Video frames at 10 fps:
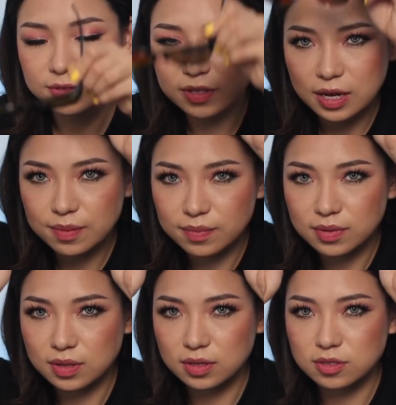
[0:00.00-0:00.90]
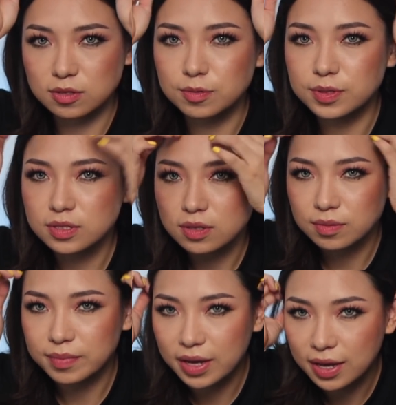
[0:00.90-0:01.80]
of the time it's always
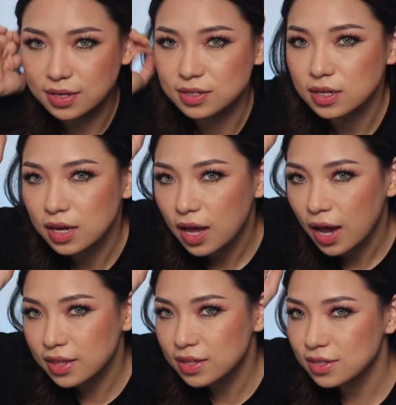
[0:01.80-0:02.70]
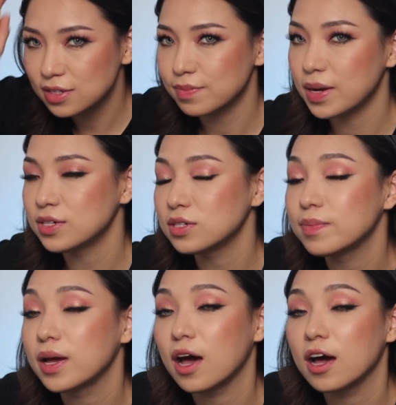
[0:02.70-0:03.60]
on my head. I think this matches
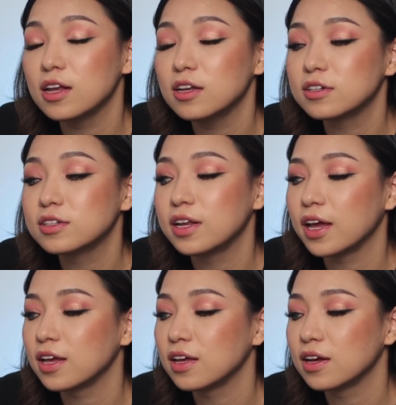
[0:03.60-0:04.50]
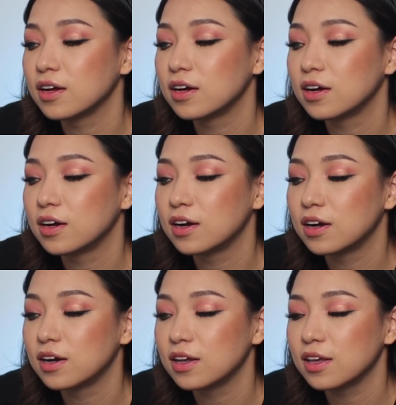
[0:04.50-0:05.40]
my eye look today.
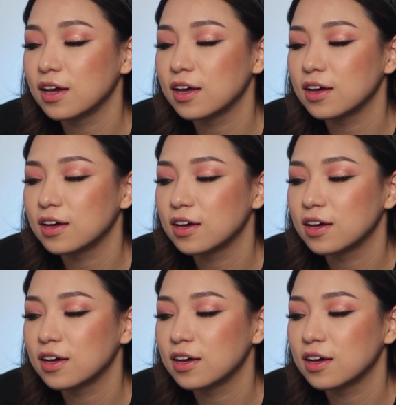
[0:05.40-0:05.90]
Yeah.